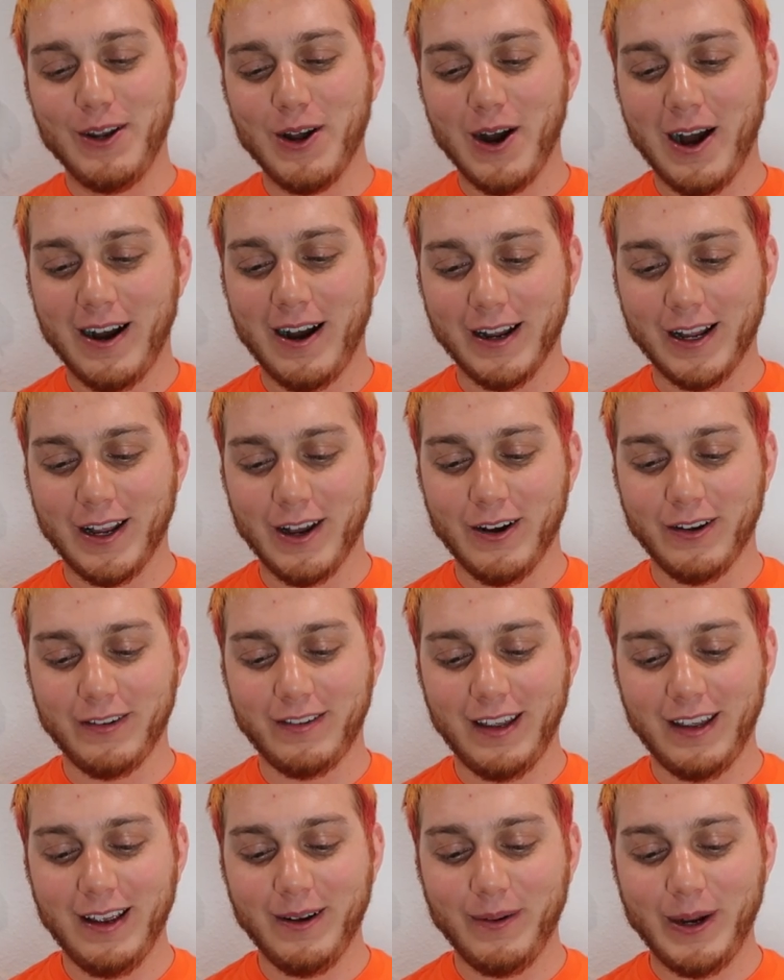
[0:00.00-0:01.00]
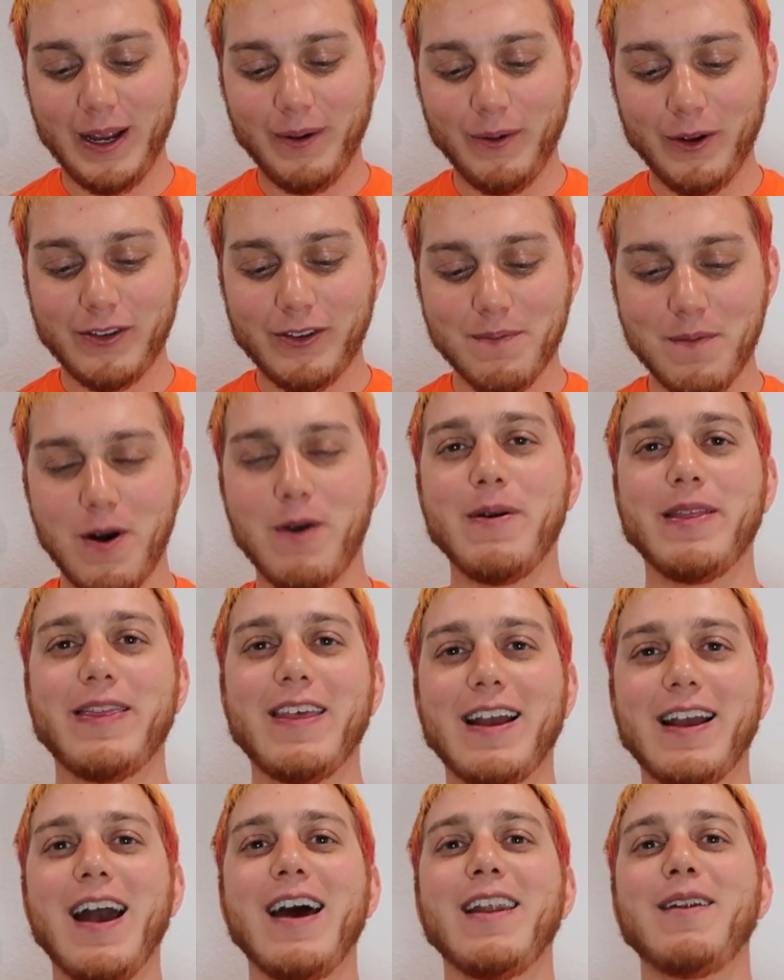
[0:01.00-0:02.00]
You know how it goes. It, it was a moment
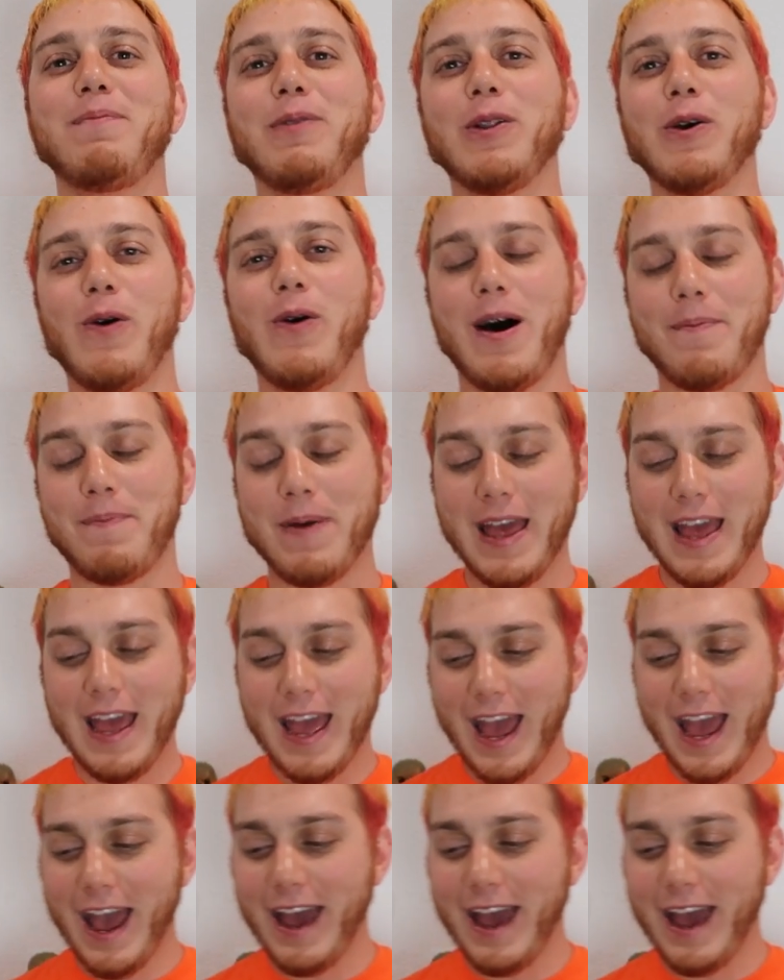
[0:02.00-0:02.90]
that kind of blew up.